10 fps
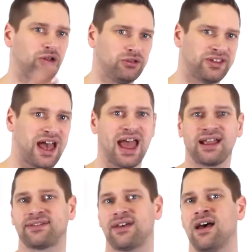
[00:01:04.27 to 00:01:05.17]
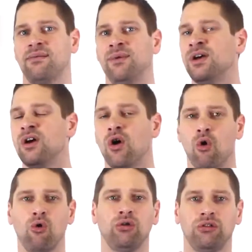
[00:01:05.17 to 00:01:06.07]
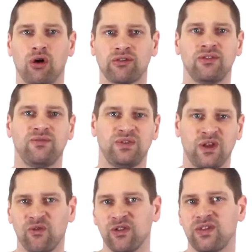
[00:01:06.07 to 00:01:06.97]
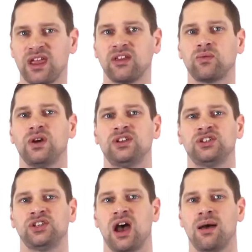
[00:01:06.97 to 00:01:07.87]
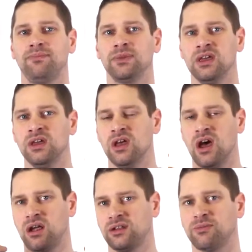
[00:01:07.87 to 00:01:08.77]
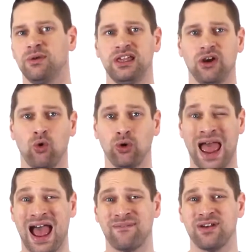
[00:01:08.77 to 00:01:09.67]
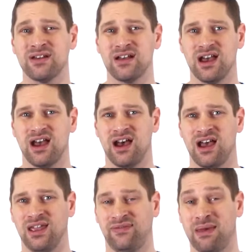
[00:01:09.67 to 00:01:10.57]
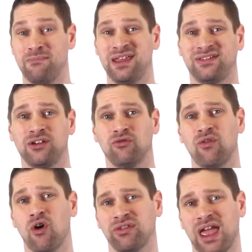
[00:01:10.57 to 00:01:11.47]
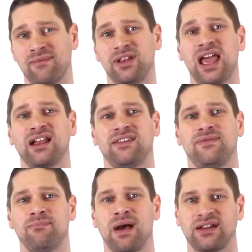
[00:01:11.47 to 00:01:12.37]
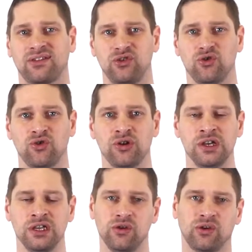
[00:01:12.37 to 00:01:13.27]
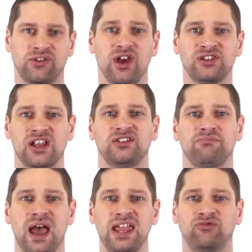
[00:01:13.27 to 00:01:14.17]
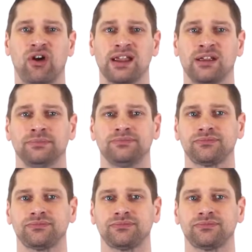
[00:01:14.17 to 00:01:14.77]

alt tags, lots of different things which ultimately all have if they're missing or wrong, they have a negative impact on your search engine page rank.